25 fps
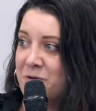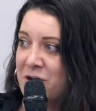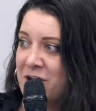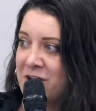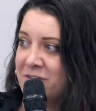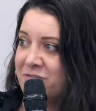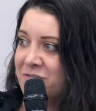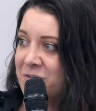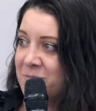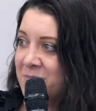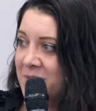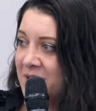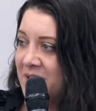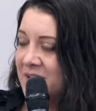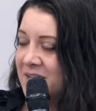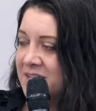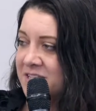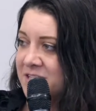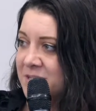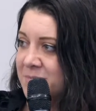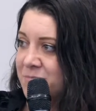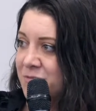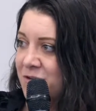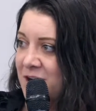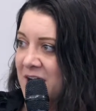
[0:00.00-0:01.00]
brand for me
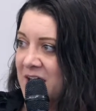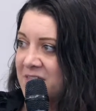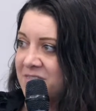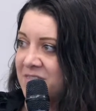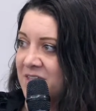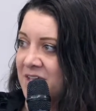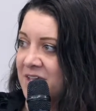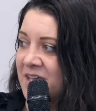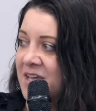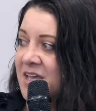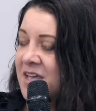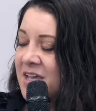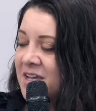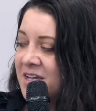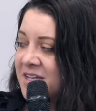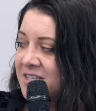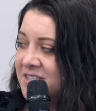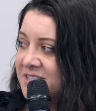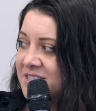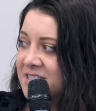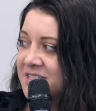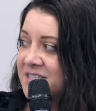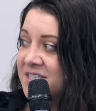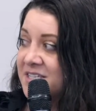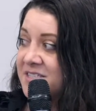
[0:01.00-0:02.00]
is a brand that
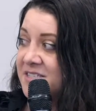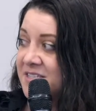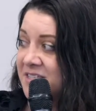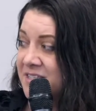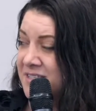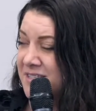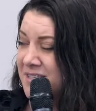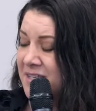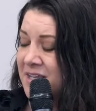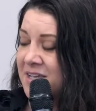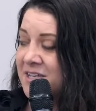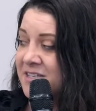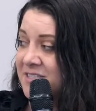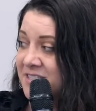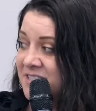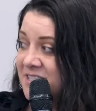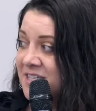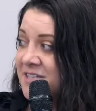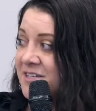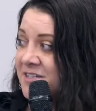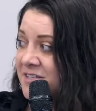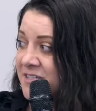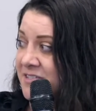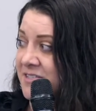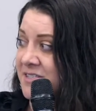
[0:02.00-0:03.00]

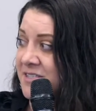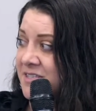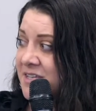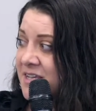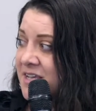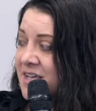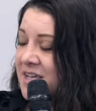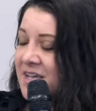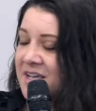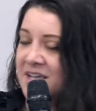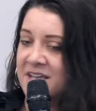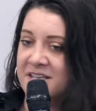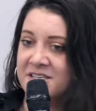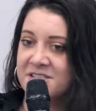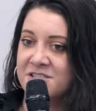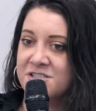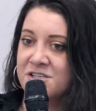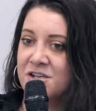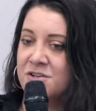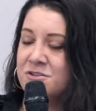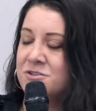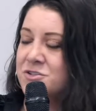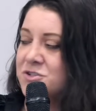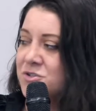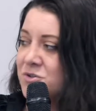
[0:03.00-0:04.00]
considers its
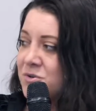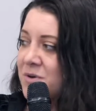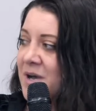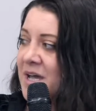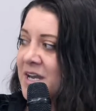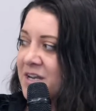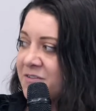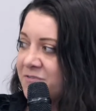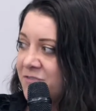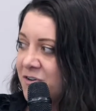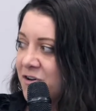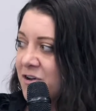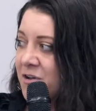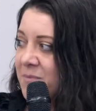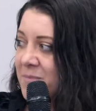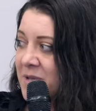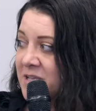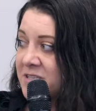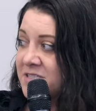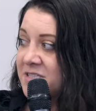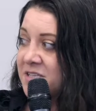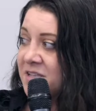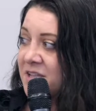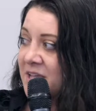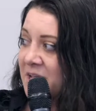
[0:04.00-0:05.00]
social and
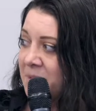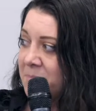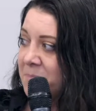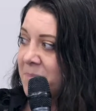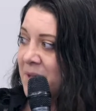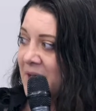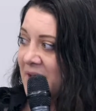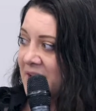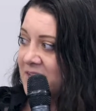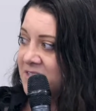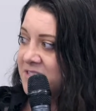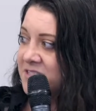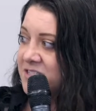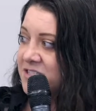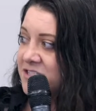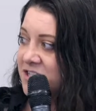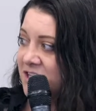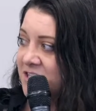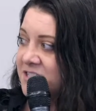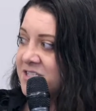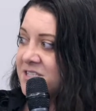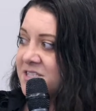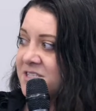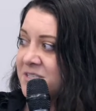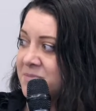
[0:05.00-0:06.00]
environmental impact
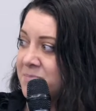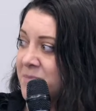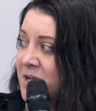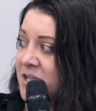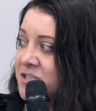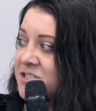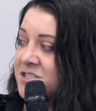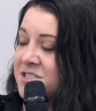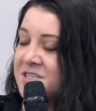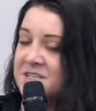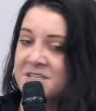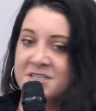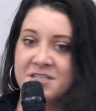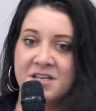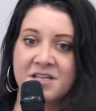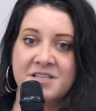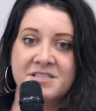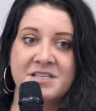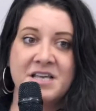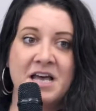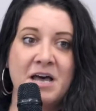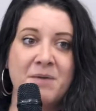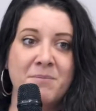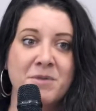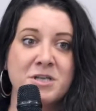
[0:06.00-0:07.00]
just as much as it does
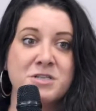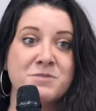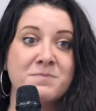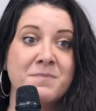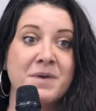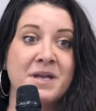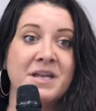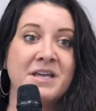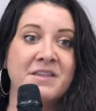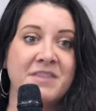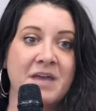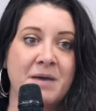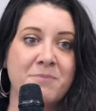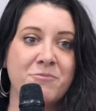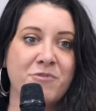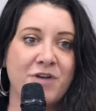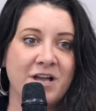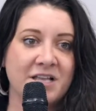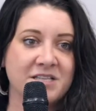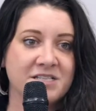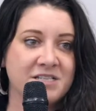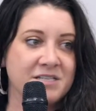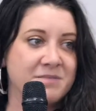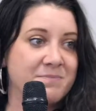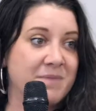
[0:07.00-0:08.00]
how much money that
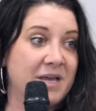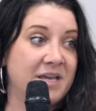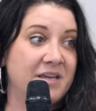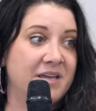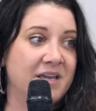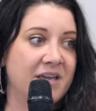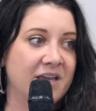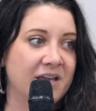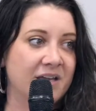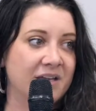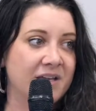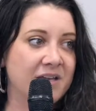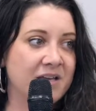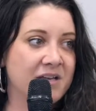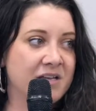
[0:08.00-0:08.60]
brand is making.